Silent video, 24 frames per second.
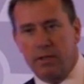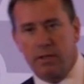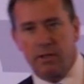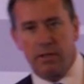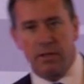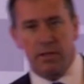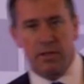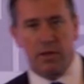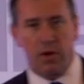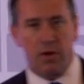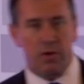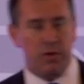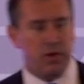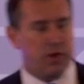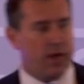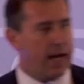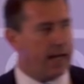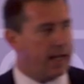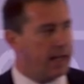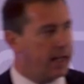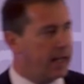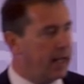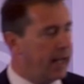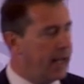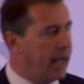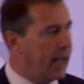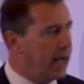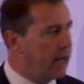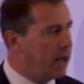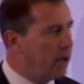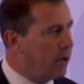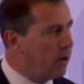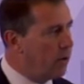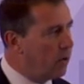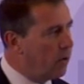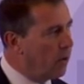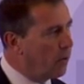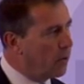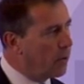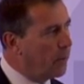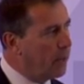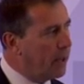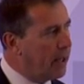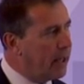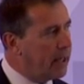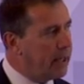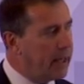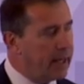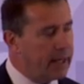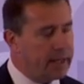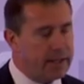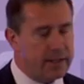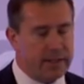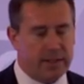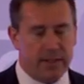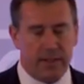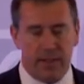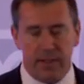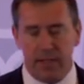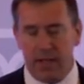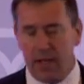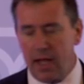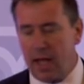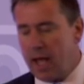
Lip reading: stock check in orthopaedics,